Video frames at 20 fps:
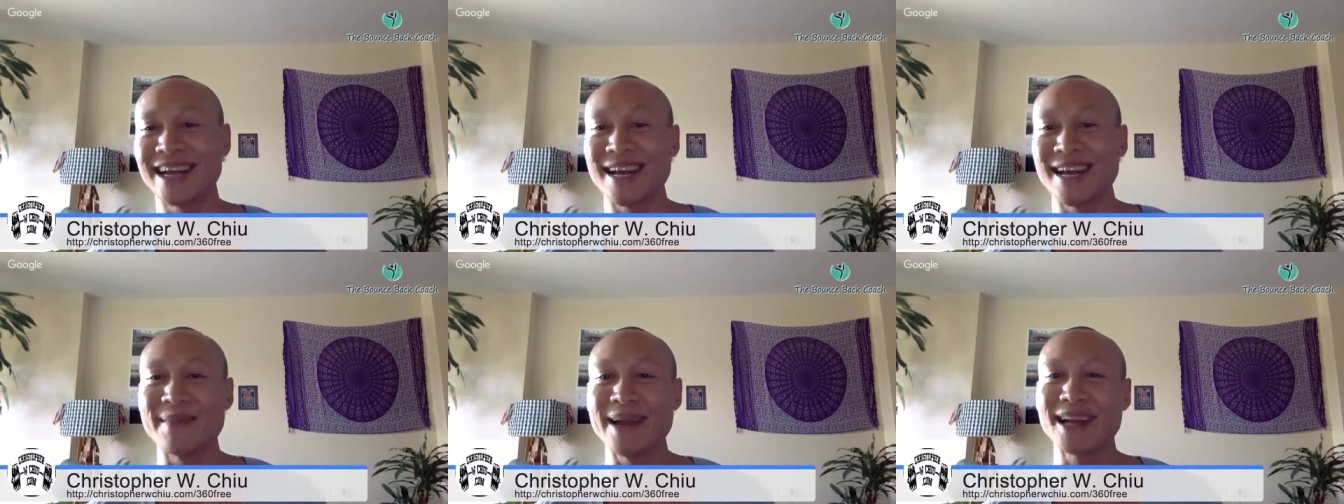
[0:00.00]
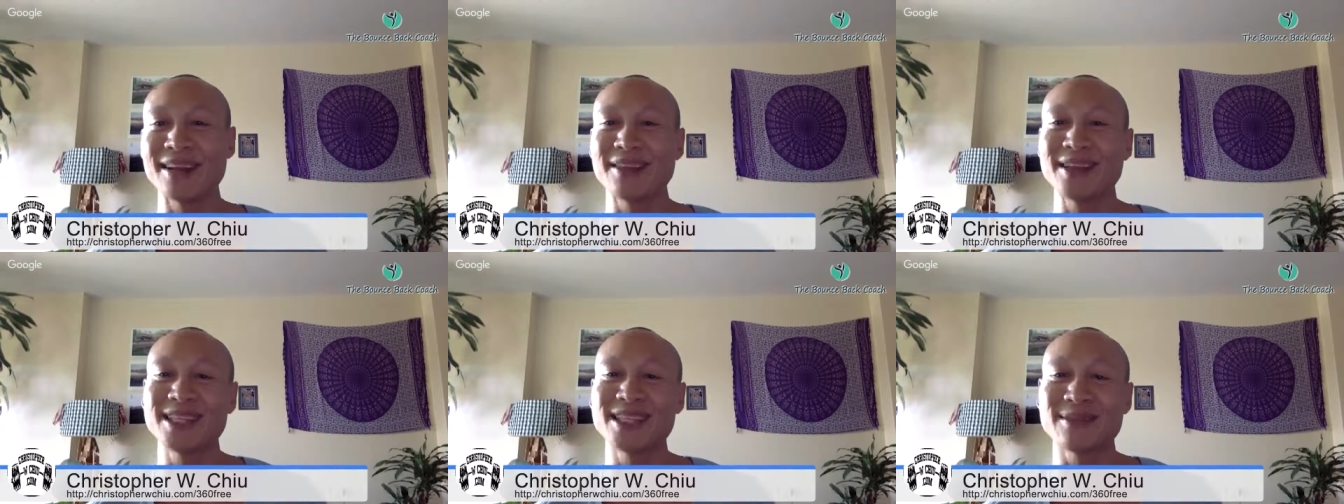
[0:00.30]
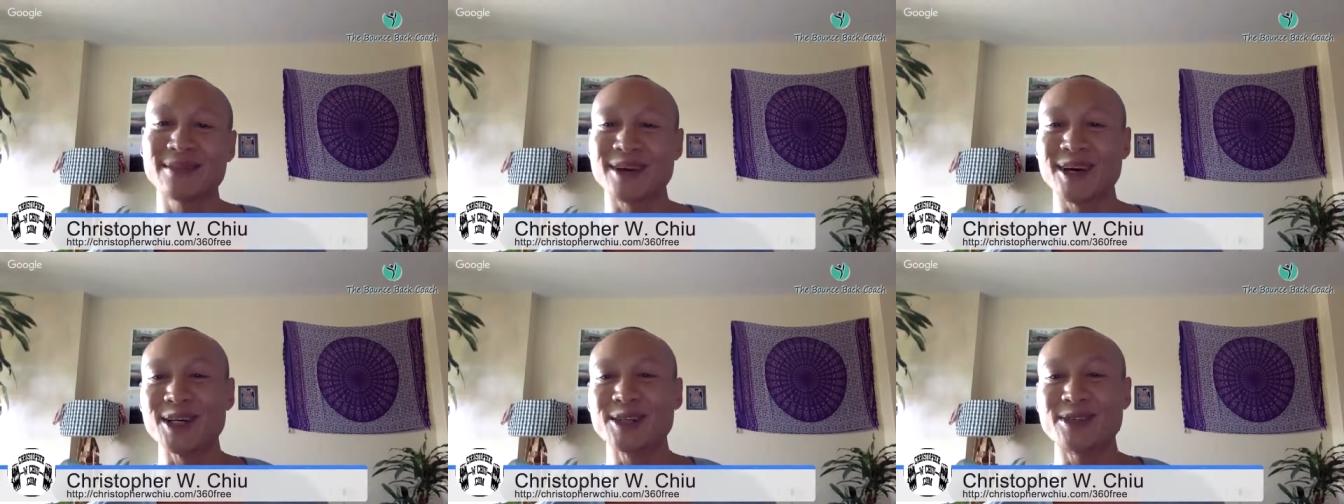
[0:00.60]
and I made a list
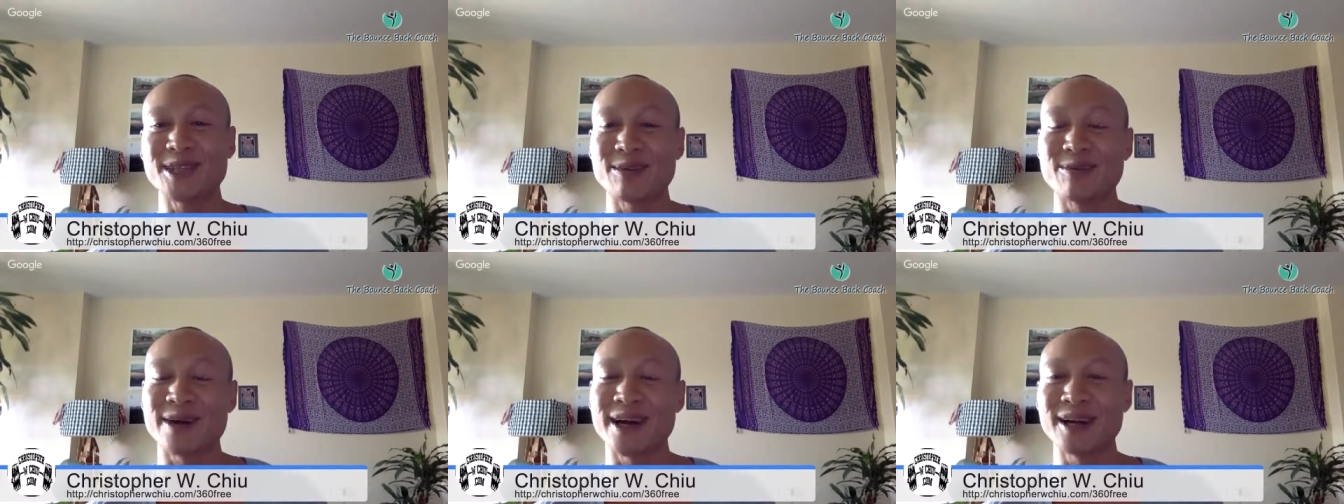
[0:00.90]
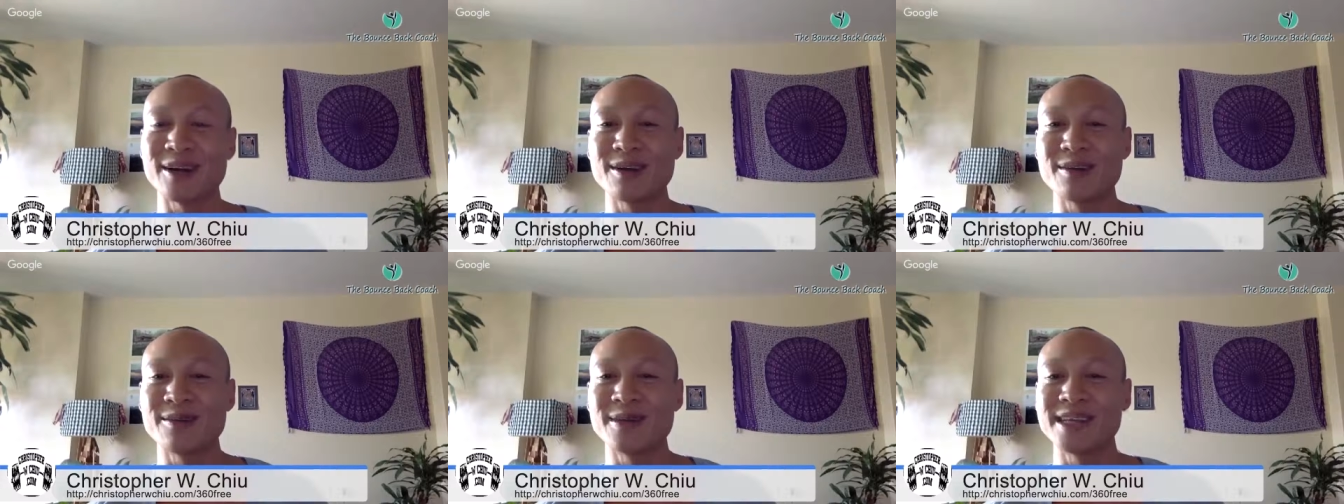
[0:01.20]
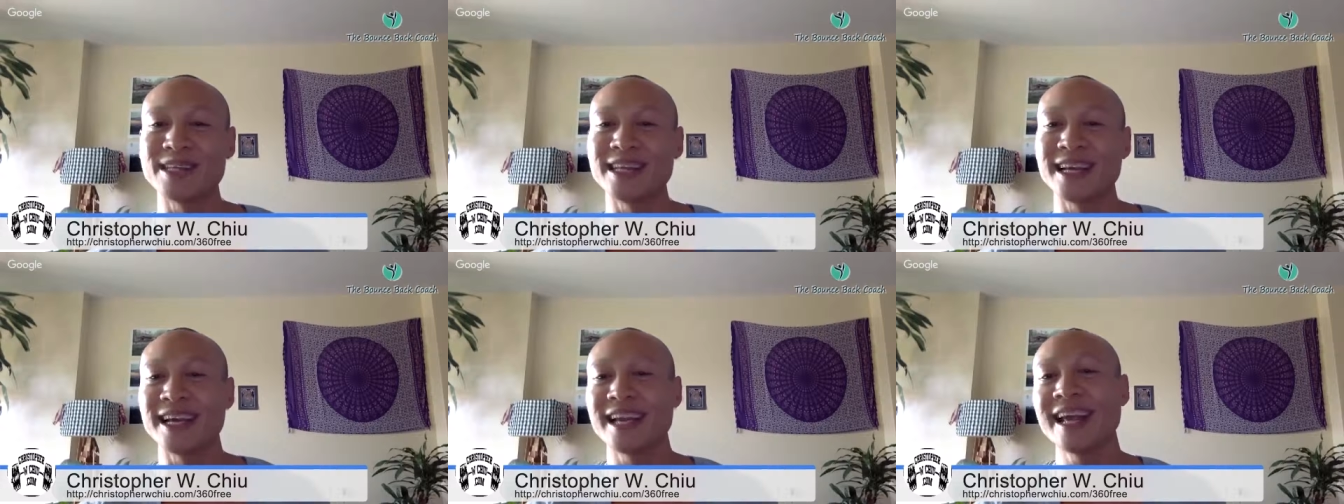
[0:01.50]
of countries I wanna go
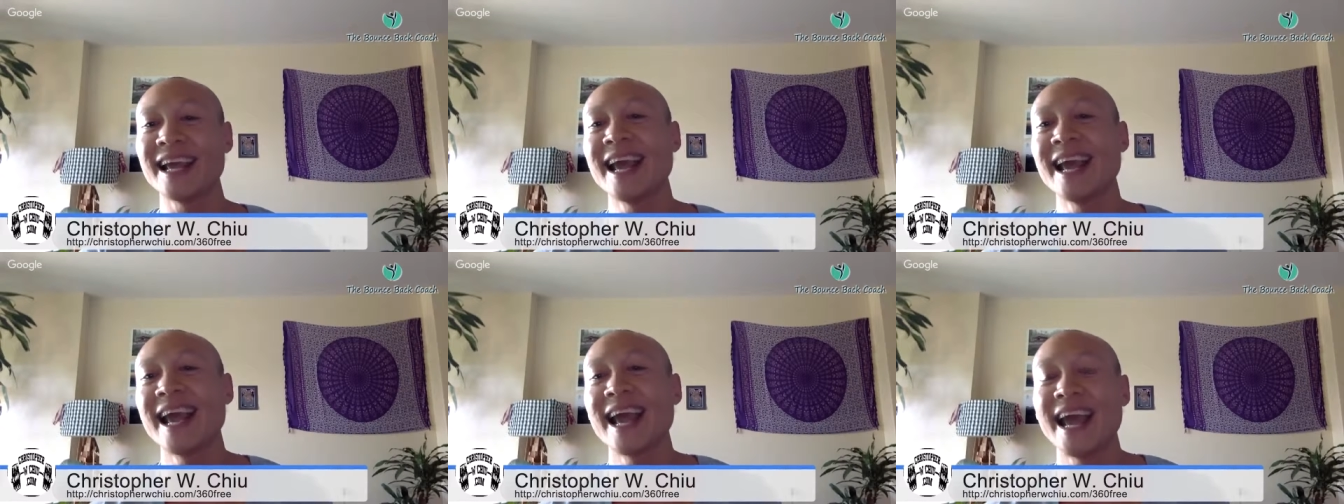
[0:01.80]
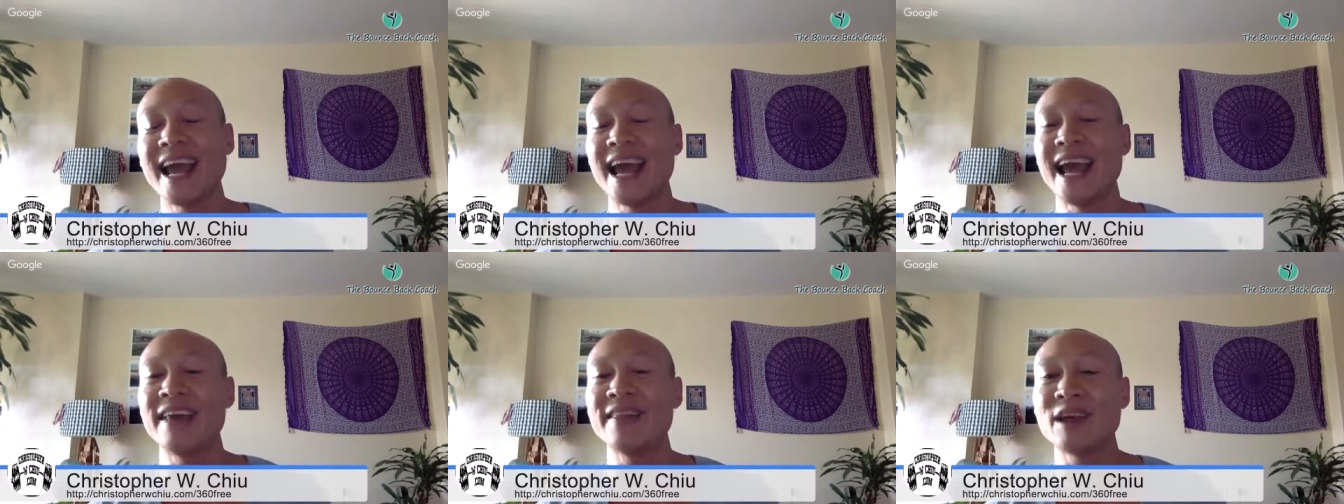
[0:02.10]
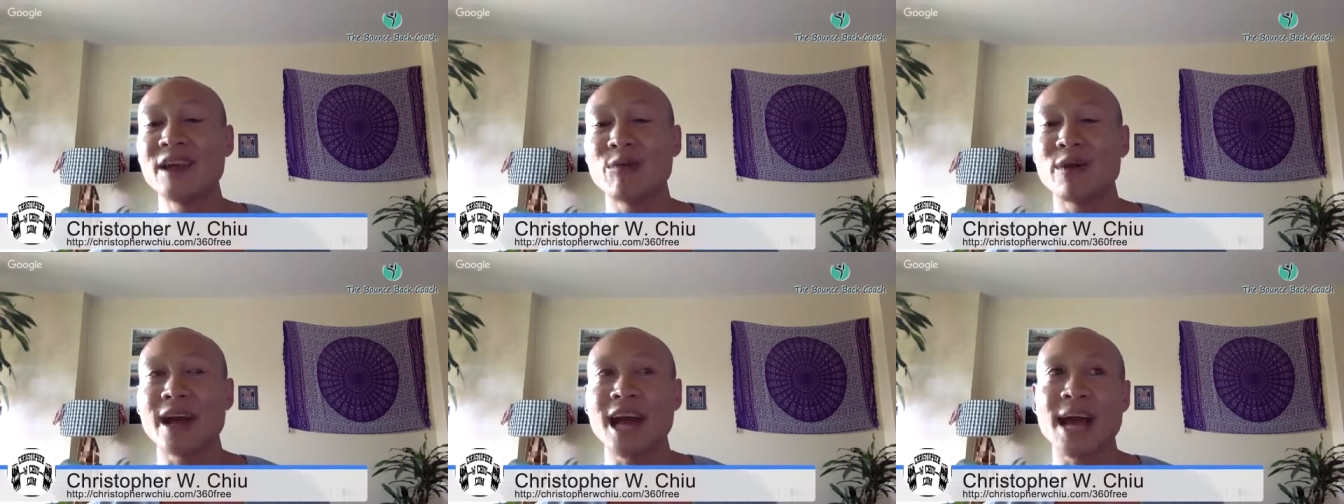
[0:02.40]
visit. And
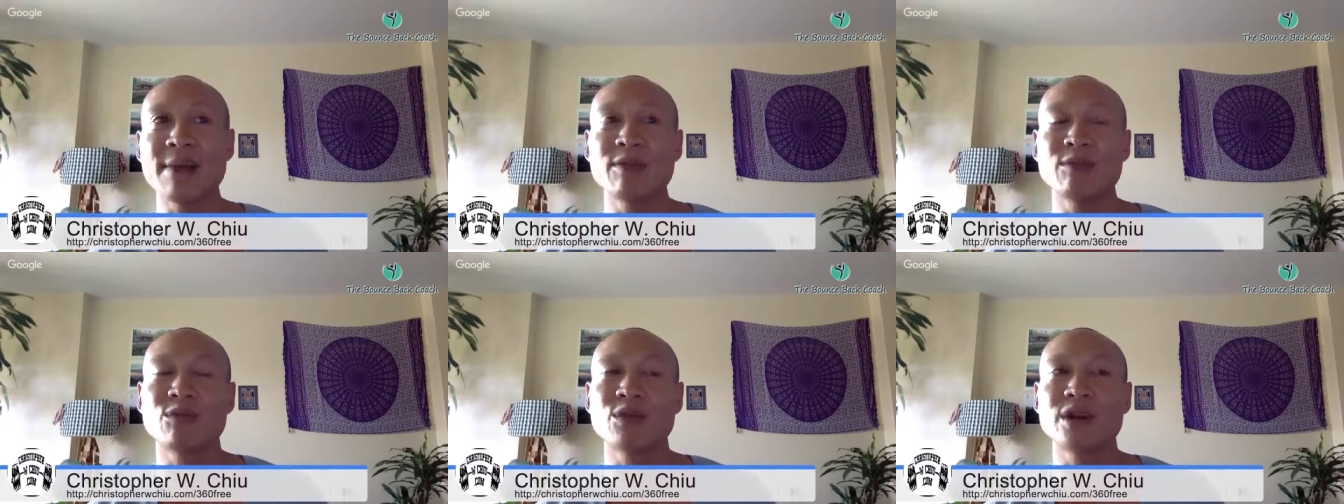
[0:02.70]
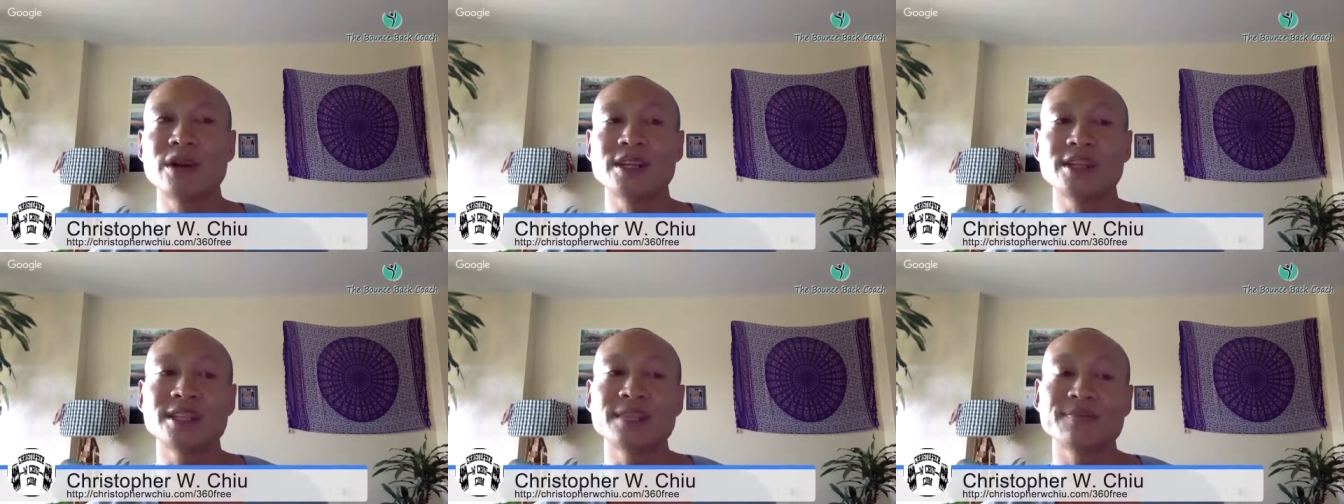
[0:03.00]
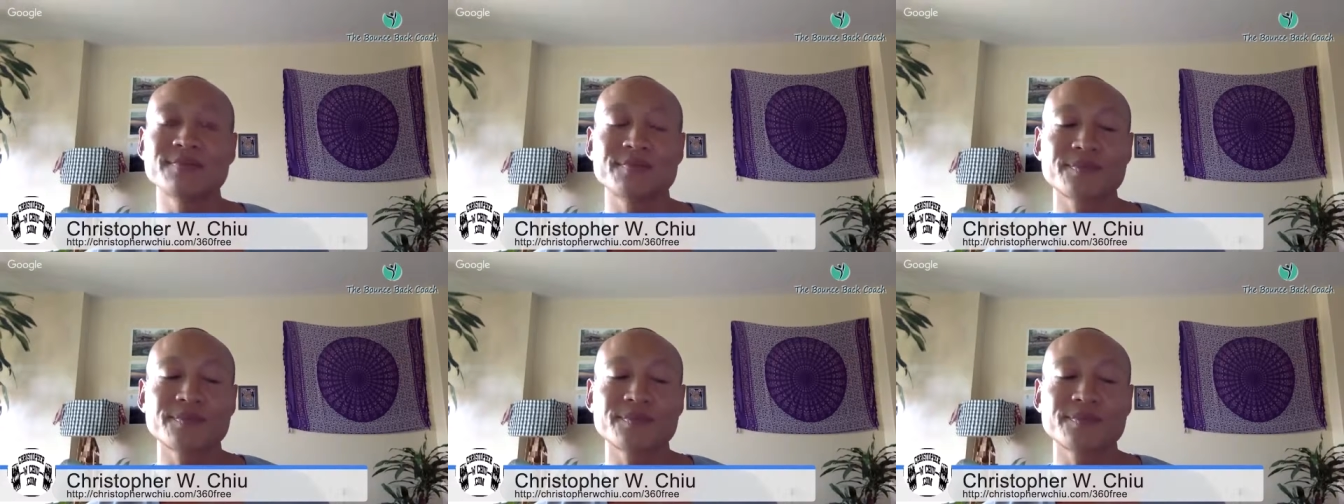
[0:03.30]
then what happened was